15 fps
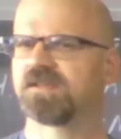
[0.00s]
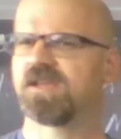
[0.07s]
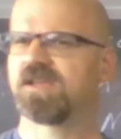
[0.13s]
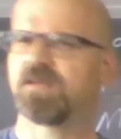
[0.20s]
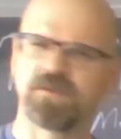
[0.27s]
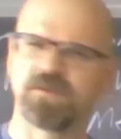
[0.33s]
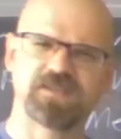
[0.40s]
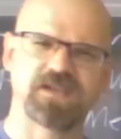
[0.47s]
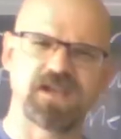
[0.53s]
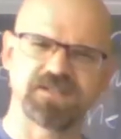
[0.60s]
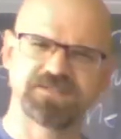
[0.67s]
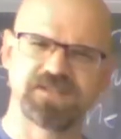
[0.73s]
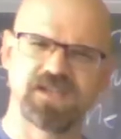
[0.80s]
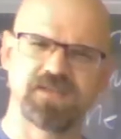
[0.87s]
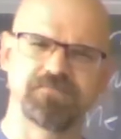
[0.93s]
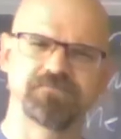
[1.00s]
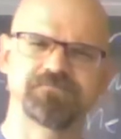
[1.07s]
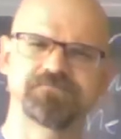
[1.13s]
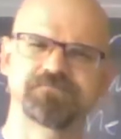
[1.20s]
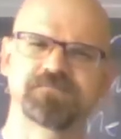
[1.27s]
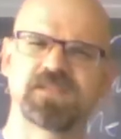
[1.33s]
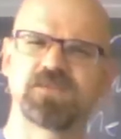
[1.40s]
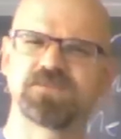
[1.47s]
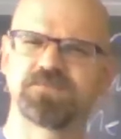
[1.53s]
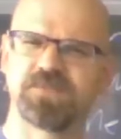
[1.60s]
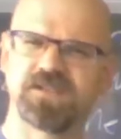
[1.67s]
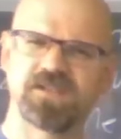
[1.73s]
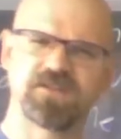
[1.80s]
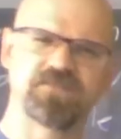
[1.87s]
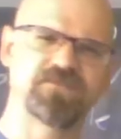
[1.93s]
Can't remember the guy's name. He was
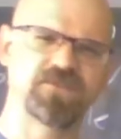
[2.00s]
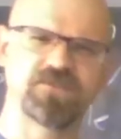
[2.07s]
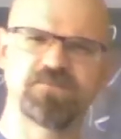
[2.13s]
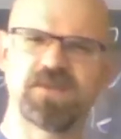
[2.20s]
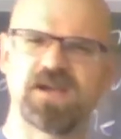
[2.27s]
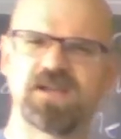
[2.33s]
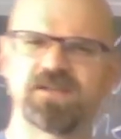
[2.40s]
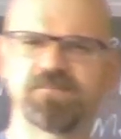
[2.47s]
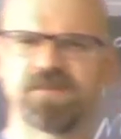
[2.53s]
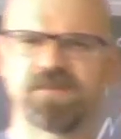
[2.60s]
being interviewed by